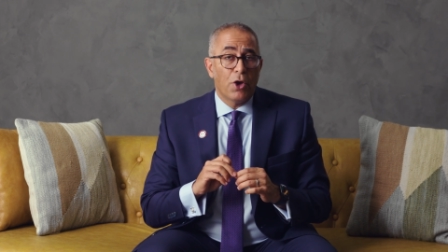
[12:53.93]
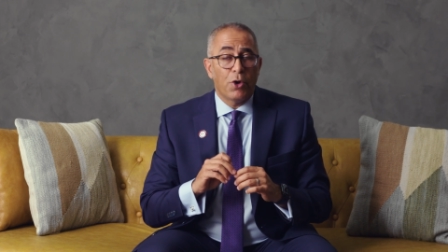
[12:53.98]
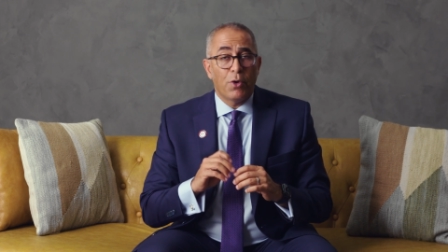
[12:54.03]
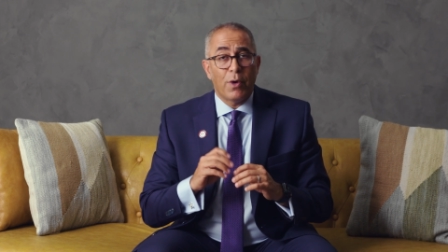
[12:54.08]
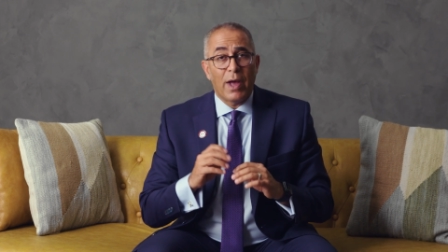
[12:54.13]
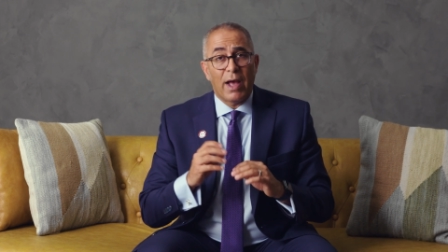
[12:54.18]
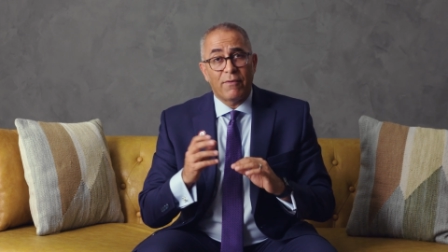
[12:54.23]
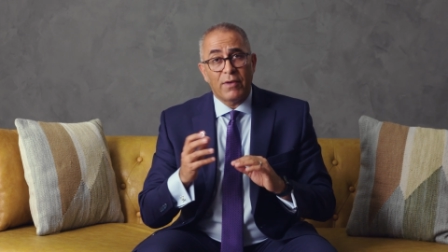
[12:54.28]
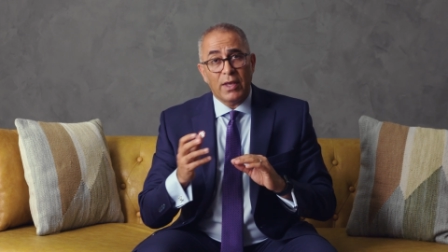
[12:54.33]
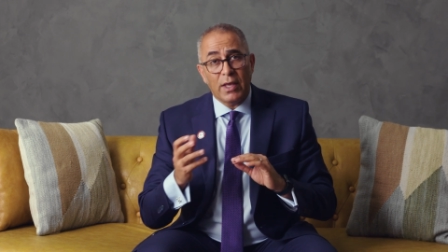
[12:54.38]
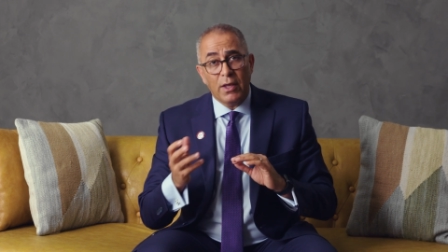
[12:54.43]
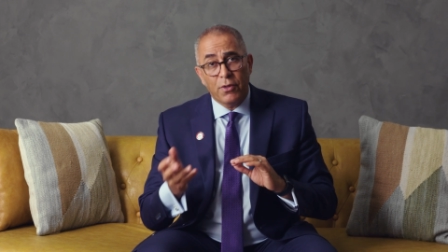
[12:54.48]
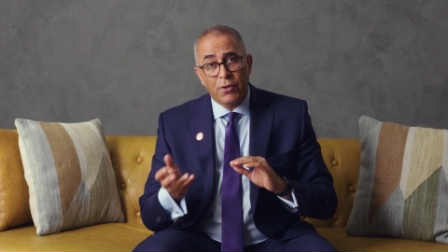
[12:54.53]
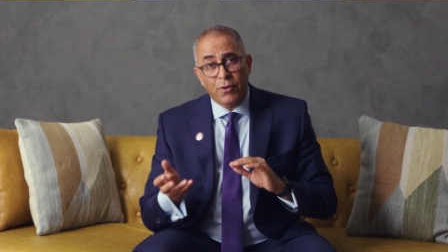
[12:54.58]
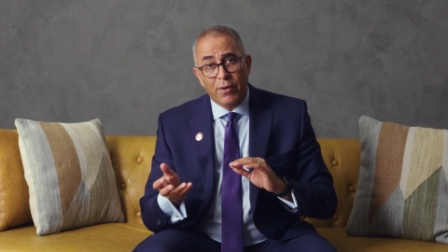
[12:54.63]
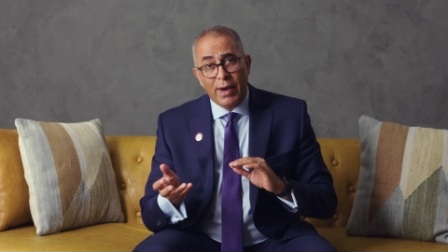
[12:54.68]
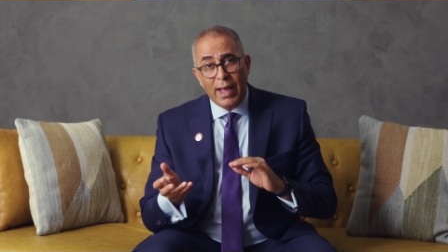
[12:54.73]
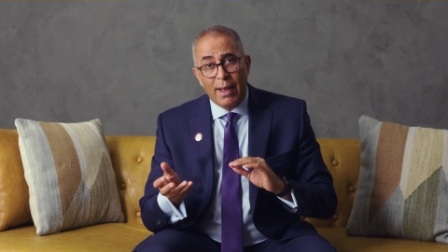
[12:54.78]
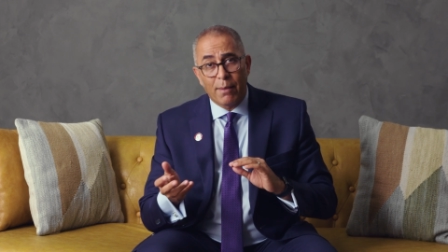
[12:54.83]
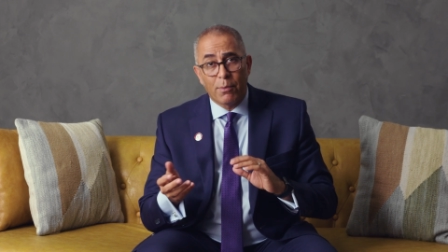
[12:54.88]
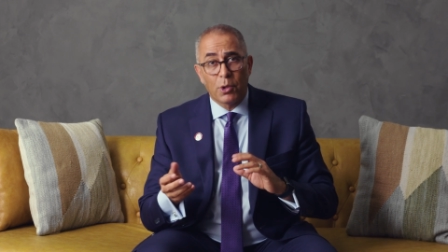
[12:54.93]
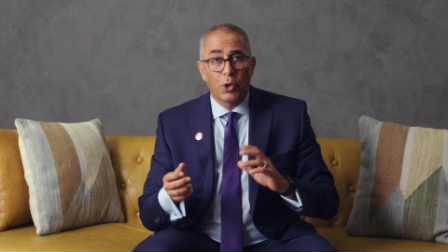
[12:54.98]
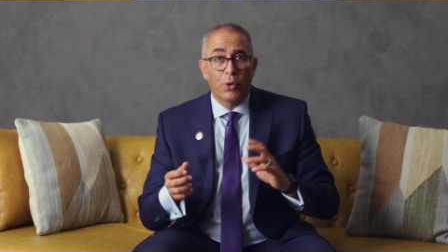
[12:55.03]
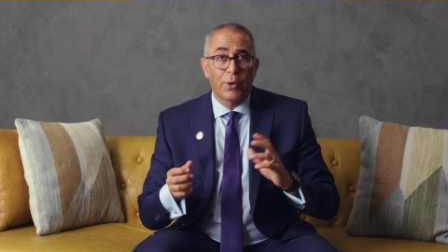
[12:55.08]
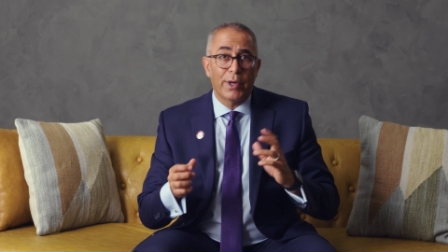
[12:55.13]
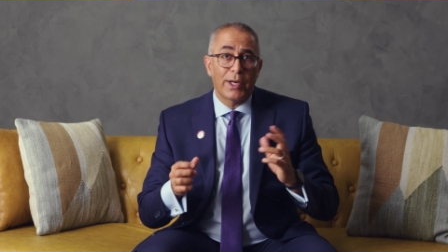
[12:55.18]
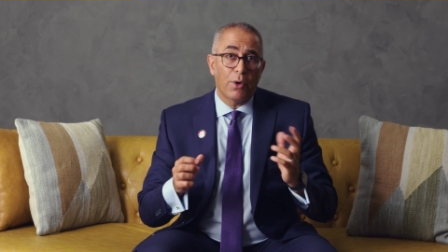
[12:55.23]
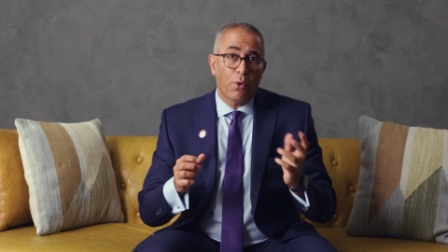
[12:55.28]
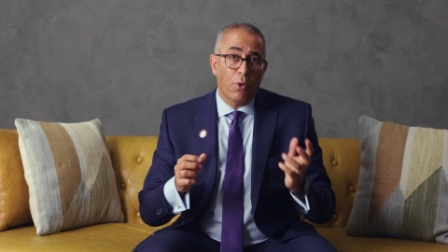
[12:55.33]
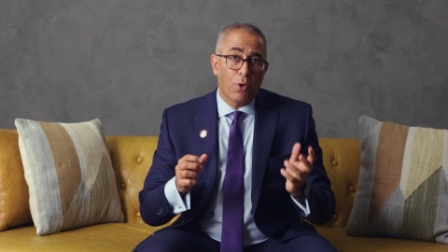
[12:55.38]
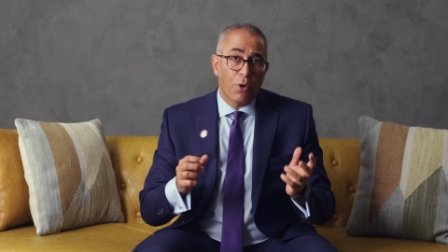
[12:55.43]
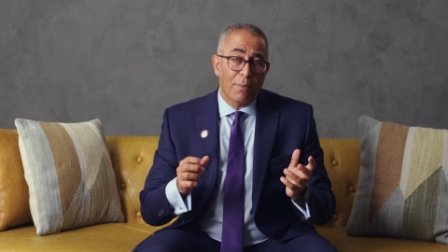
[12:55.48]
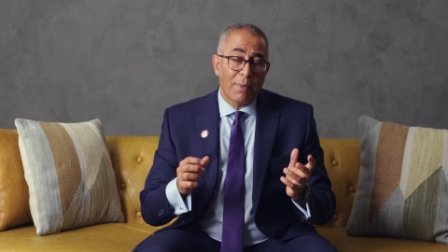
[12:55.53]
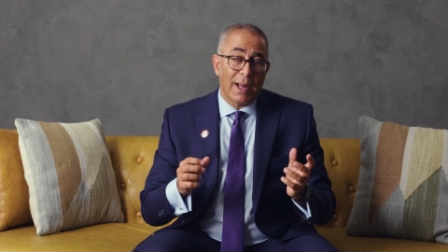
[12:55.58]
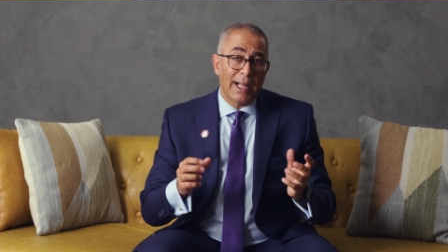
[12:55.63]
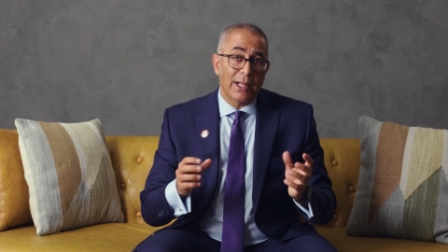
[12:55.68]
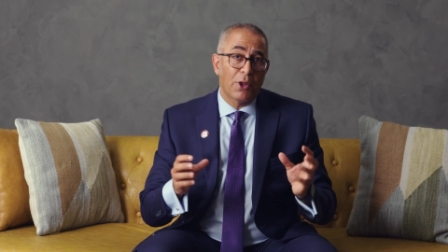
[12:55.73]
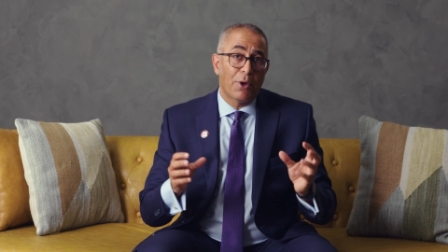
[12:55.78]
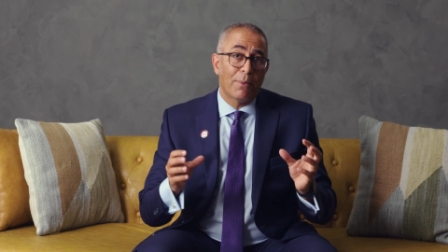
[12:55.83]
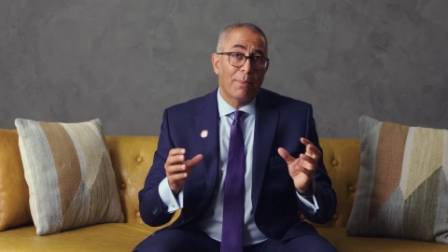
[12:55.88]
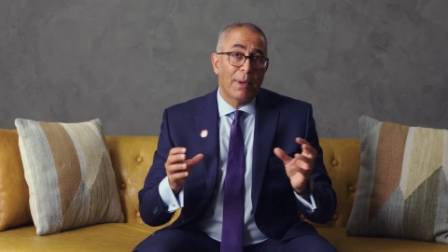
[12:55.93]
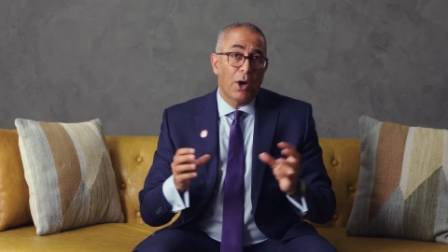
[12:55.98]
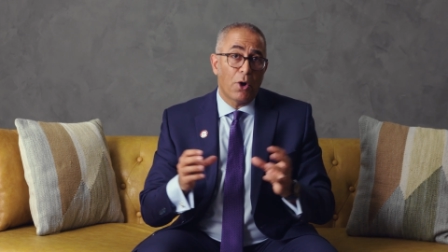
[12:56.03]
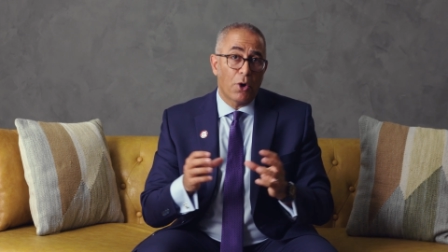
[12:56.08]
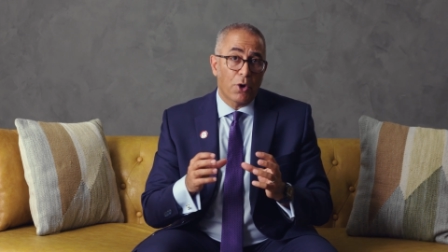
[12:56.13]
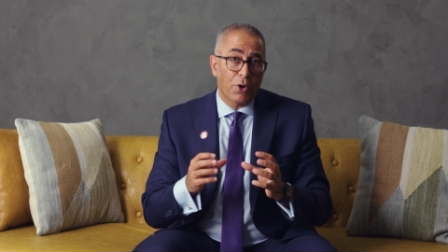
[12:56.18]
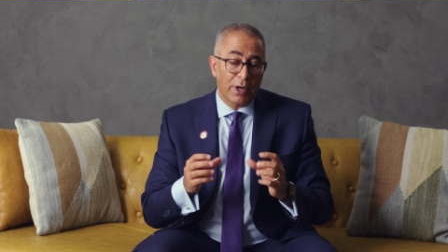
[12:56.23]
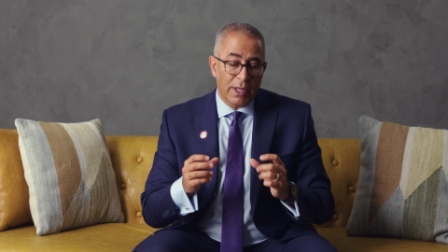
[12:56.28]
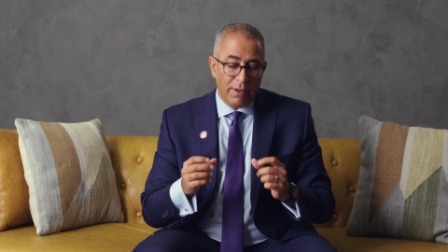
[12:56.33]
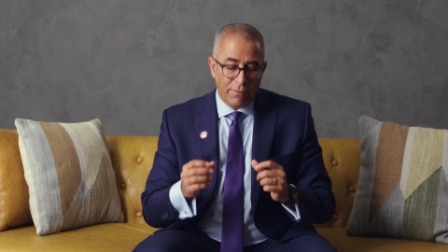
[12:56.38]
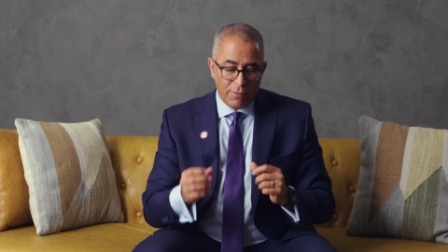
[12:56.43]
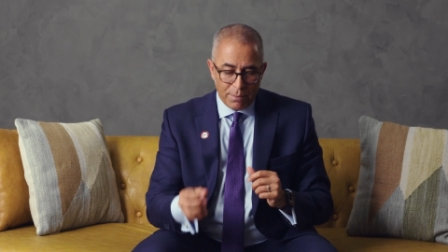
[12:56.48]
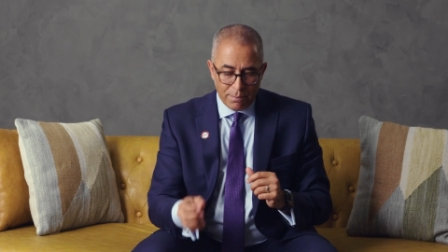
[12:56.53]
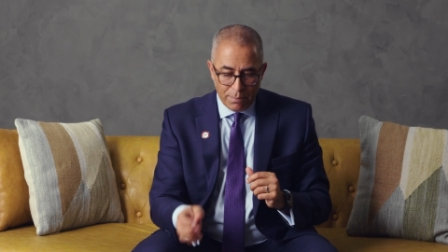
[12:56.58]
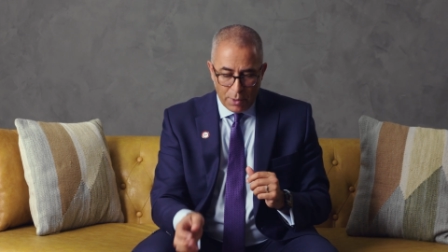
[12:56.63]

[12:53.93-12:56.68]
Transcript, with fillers: who have either amyloid or myeloma or even